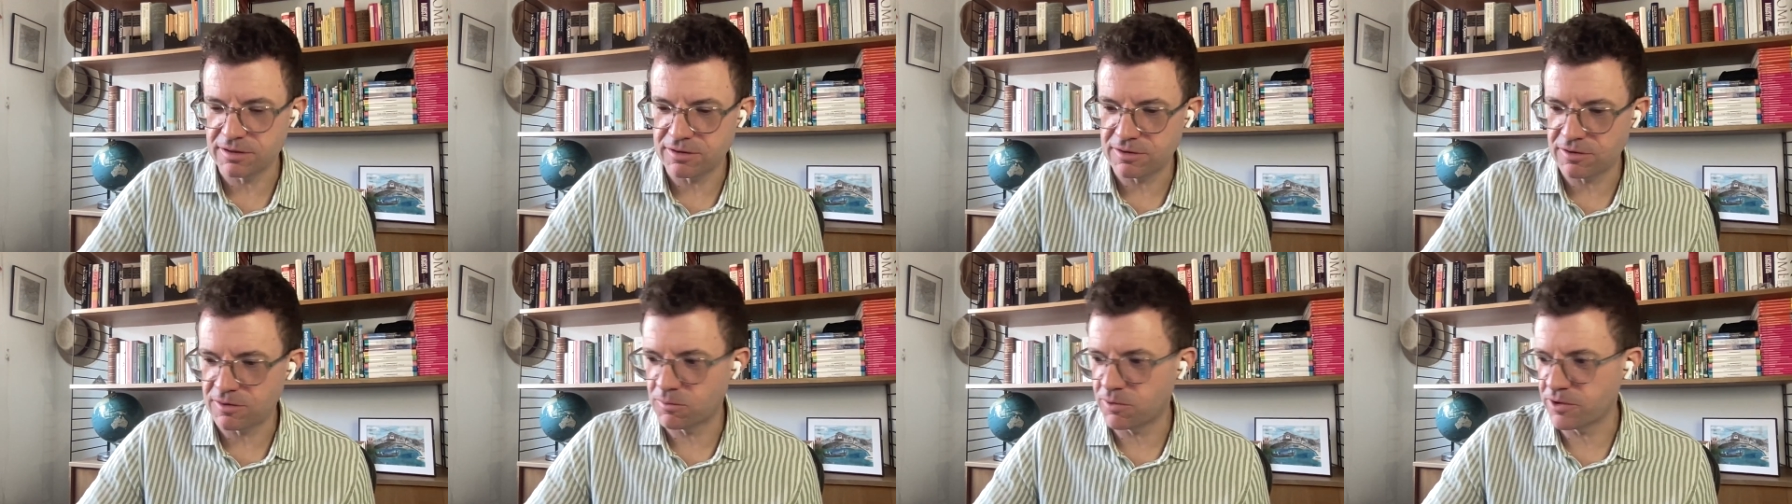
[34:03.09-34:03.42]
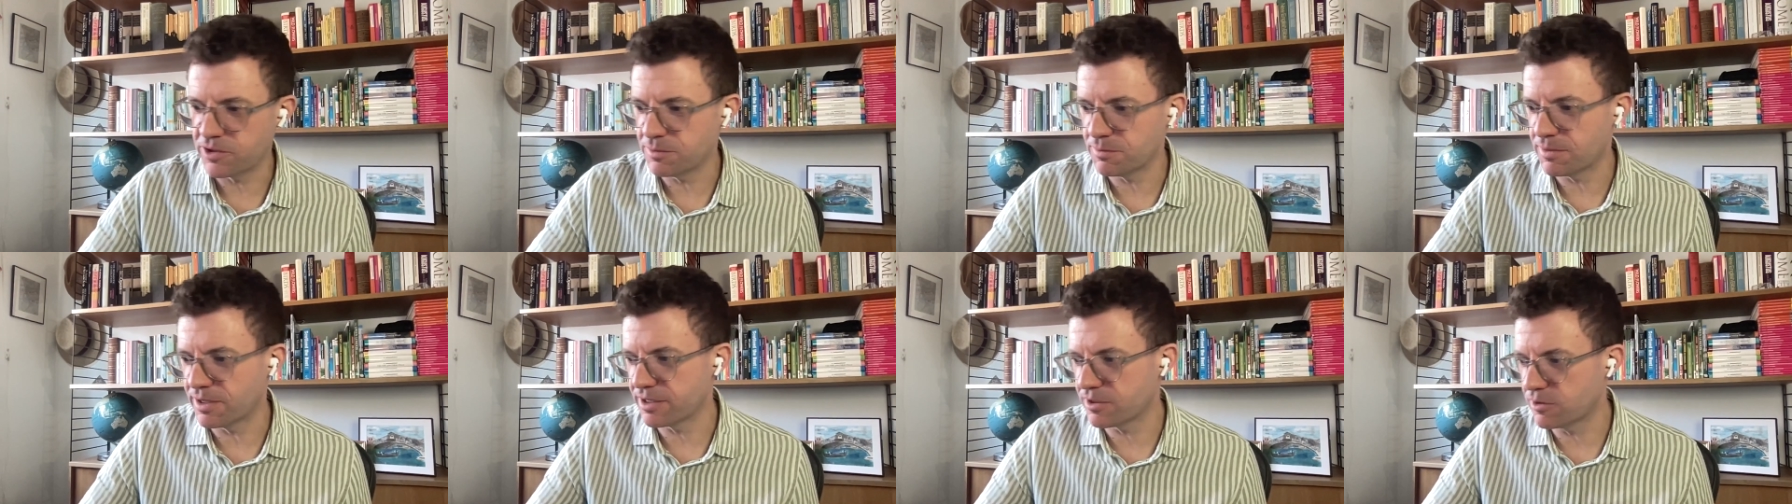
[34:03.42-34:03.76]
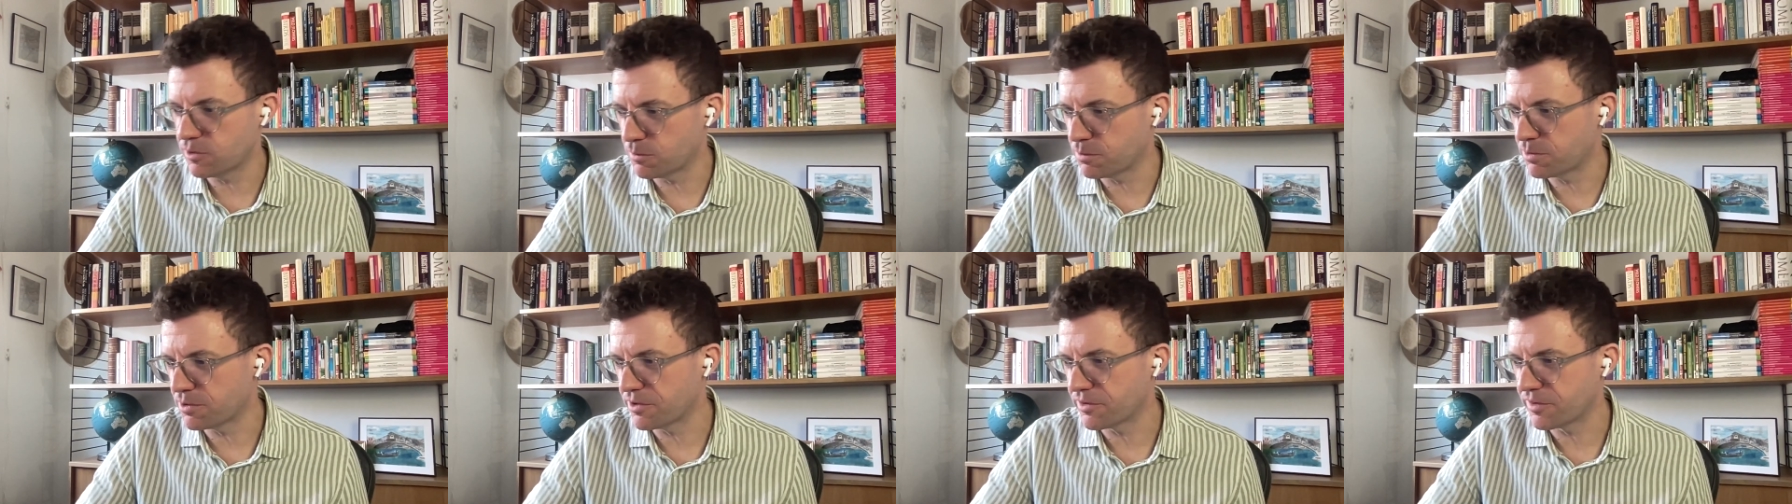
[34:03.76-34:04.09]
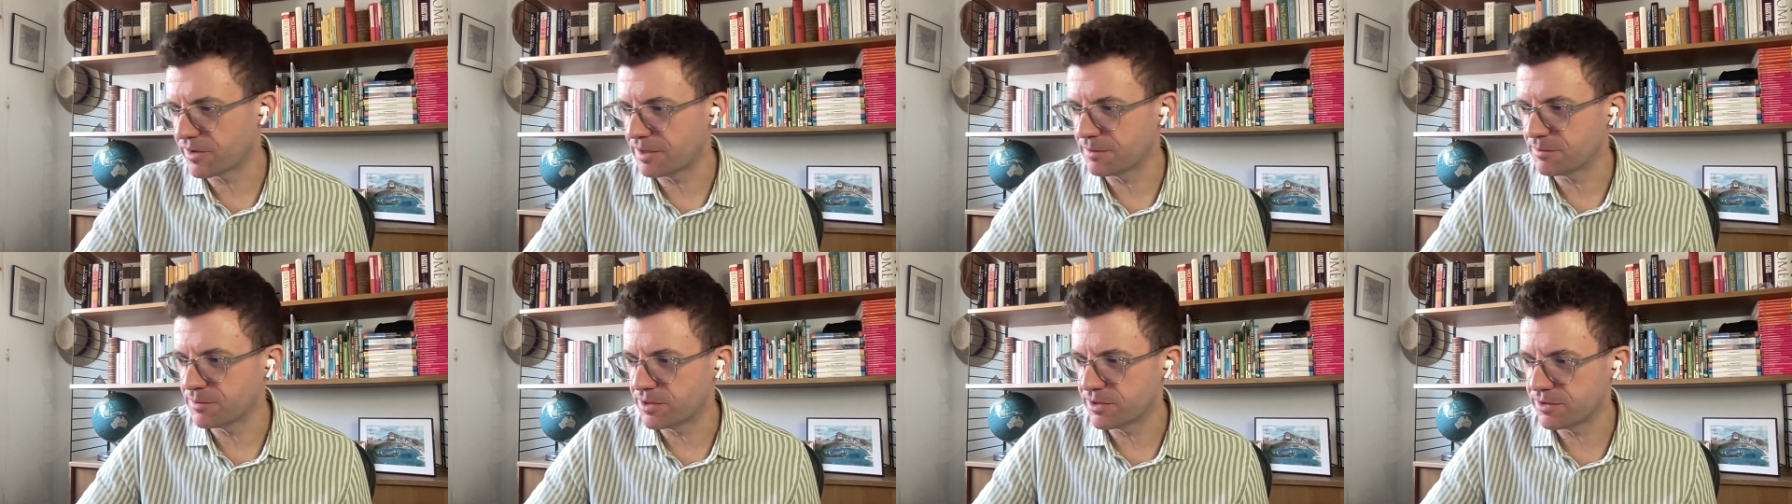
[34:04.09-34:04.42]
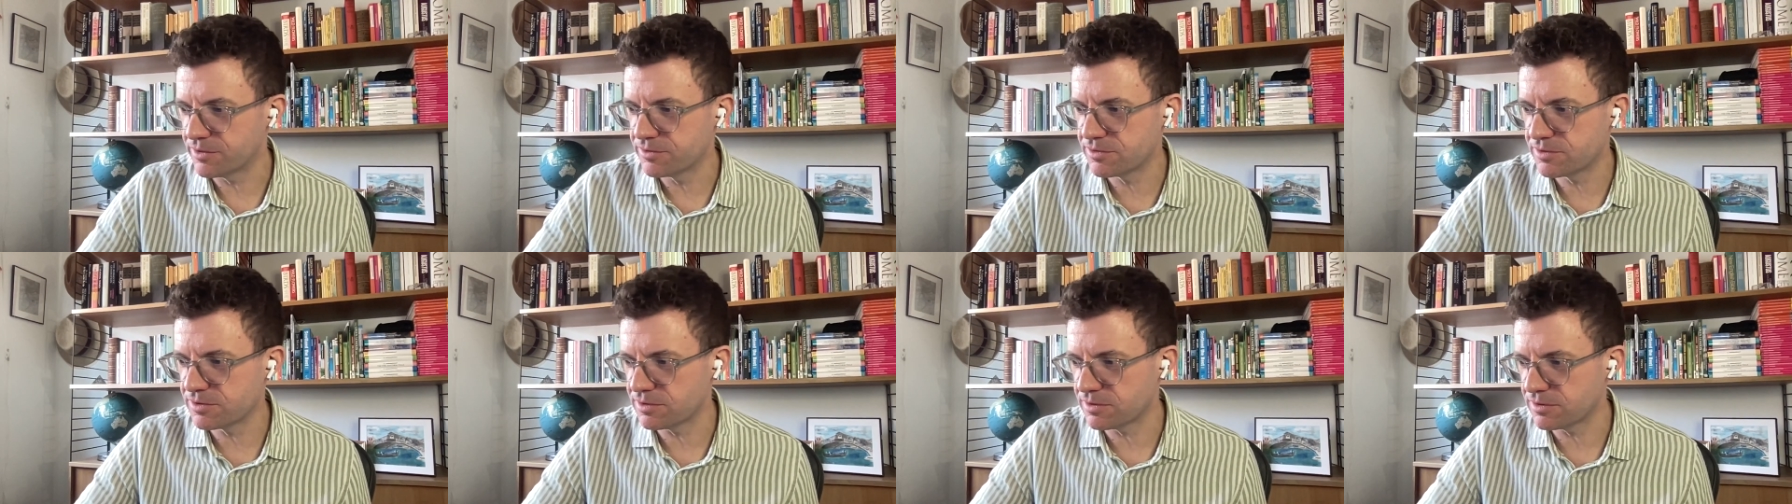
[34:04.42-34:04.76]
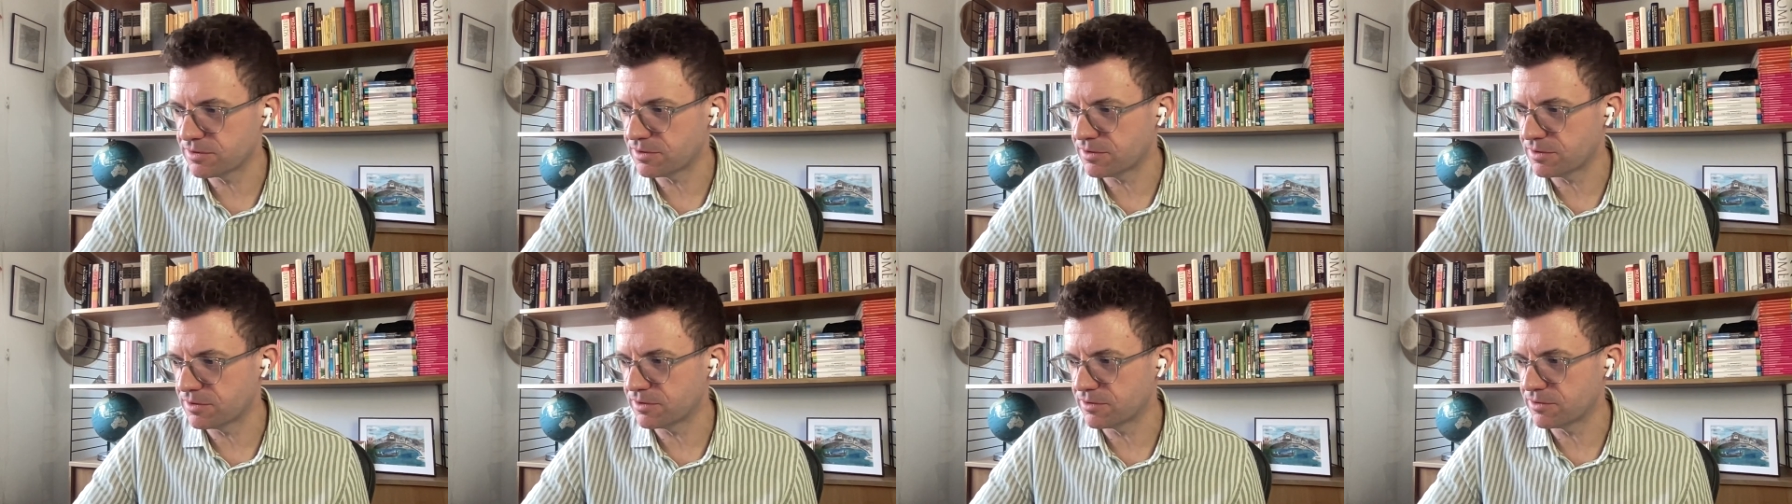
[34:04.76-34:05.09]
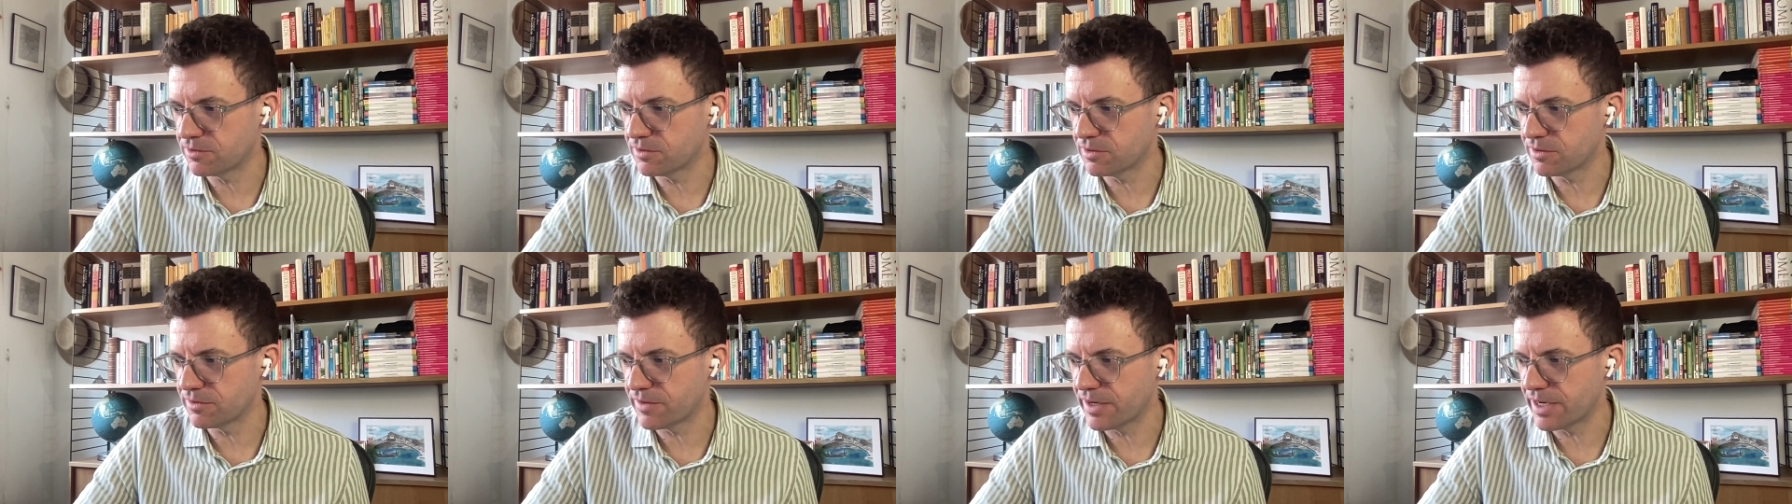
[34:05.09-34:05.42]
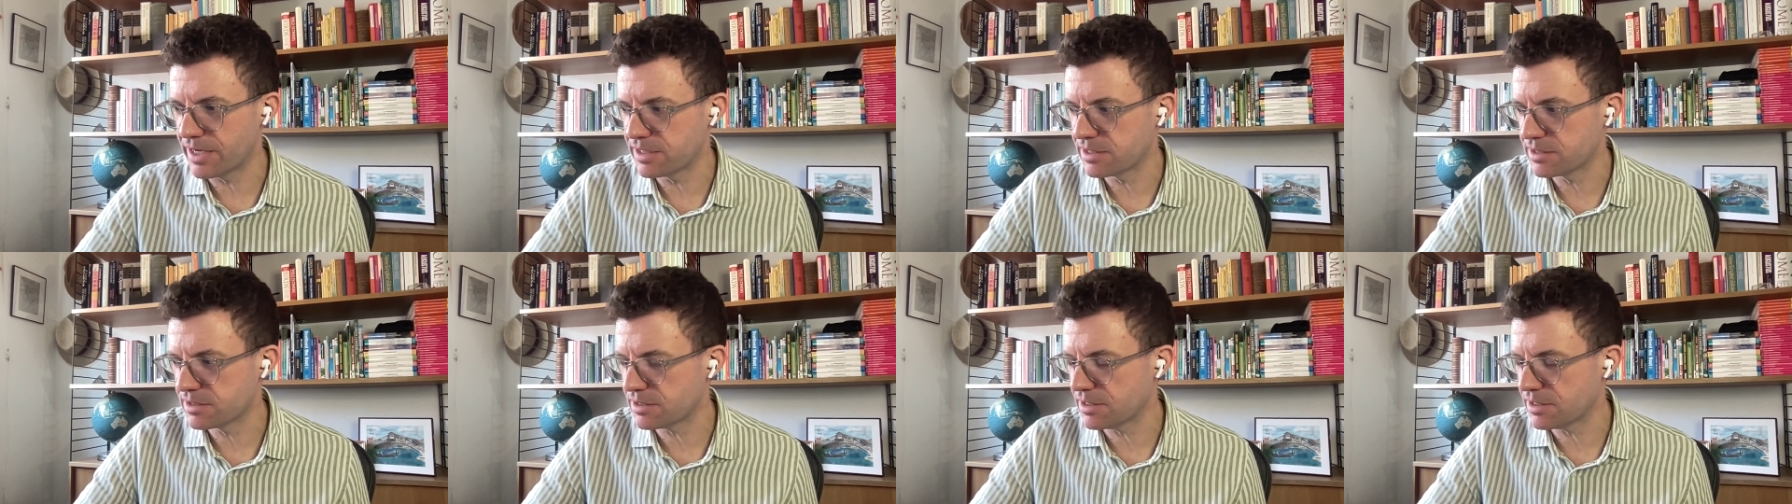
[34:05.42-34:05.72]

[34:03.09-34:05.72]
what you might call program notes or all the rest.